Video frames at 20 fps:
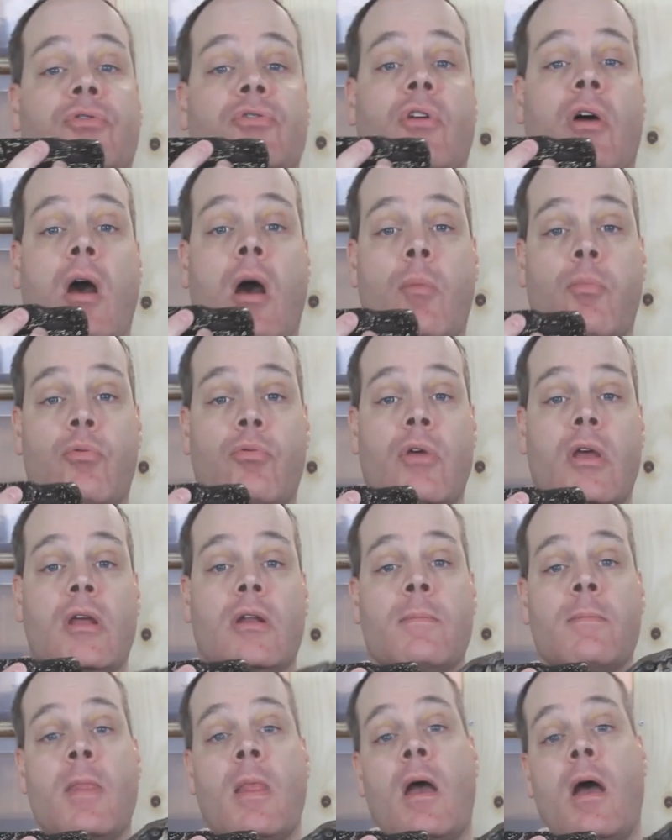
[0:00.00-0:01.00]
to
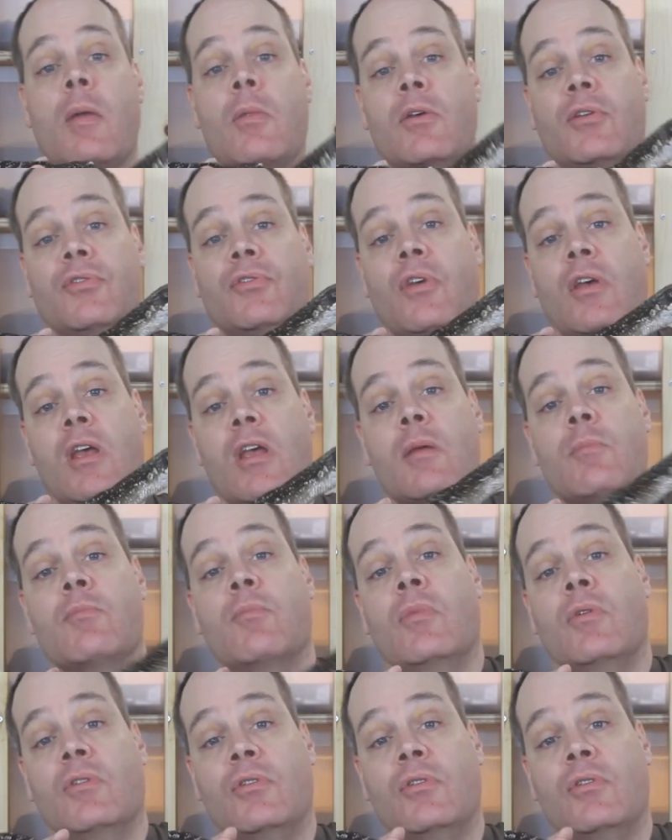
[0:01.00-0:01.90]
operate on the same,